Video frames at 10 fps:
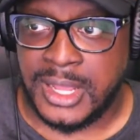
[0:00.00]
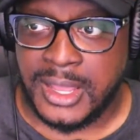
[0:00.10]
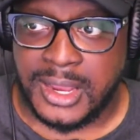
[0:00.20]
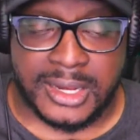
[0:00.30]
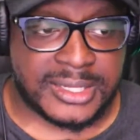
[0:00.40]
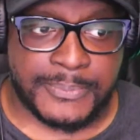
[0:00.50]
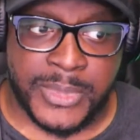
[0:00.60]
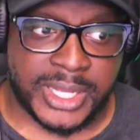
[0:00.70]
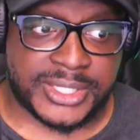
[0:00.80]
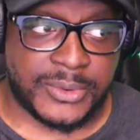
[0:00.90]
And there's
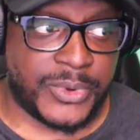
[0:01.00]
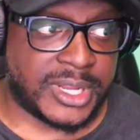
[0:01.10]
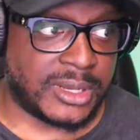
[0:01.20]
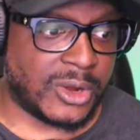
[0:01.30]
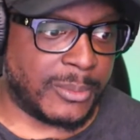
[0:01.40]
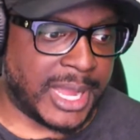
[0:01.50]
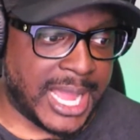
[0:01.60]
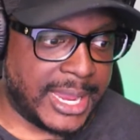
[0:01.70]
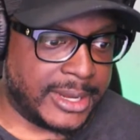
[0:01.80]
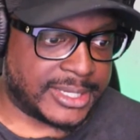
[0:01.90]
much that we can learn
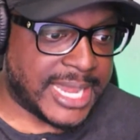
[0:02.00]
behind this.